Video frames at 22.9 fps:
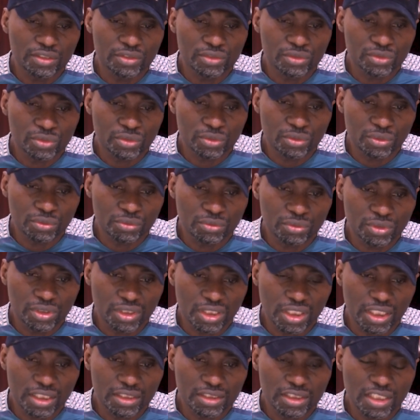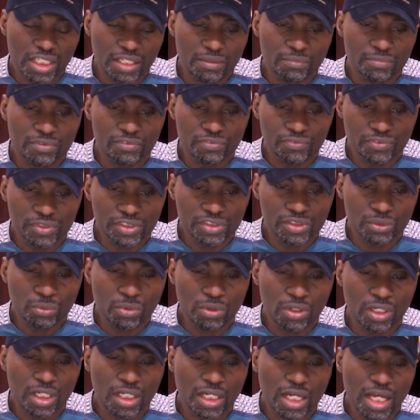So it finished the
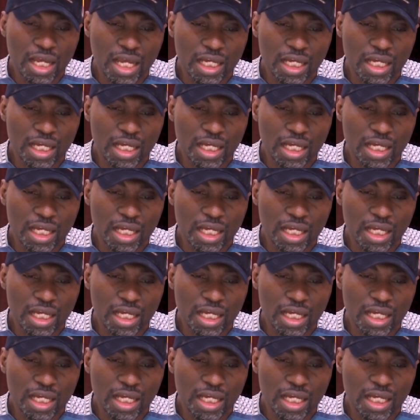work,